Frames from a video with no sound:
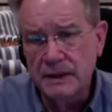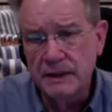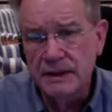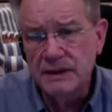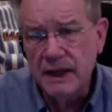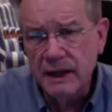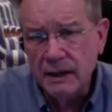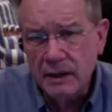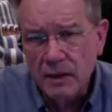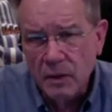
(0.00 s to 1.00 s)
It's
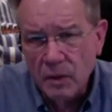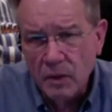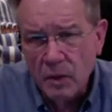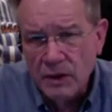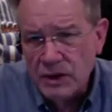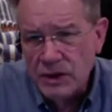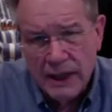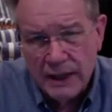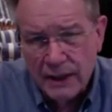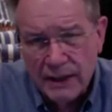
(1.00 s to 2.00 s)
not one
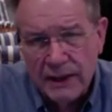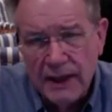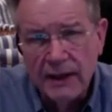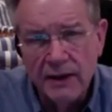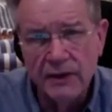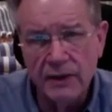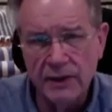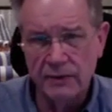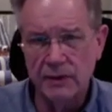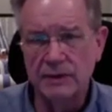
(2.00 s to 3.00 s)
shot into the air, in
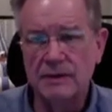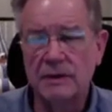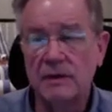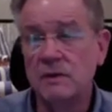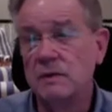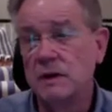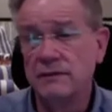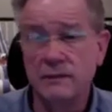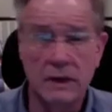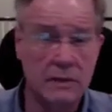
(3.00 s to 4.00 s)
other words. Oh, I
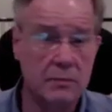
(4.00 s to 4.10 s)
did